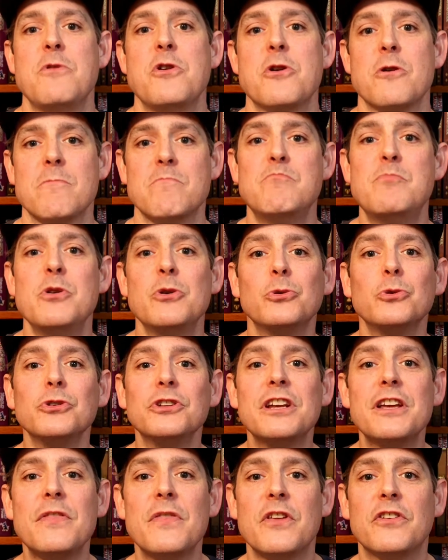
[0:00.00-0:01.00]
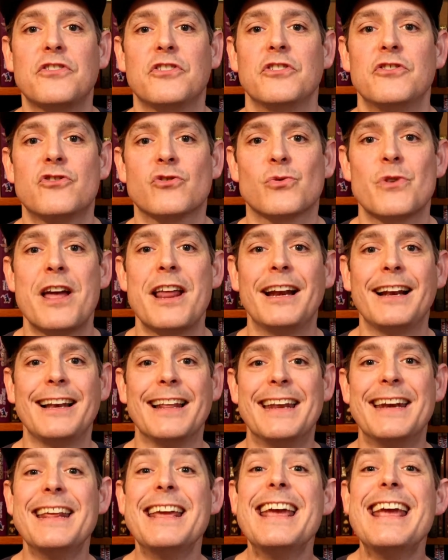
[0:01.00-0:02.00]
you're building this
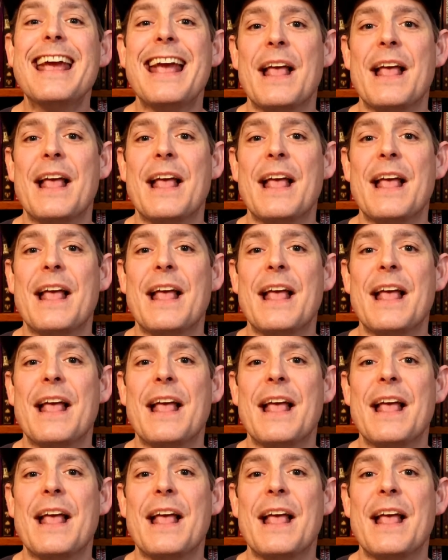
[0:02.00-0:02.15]
adrenaline,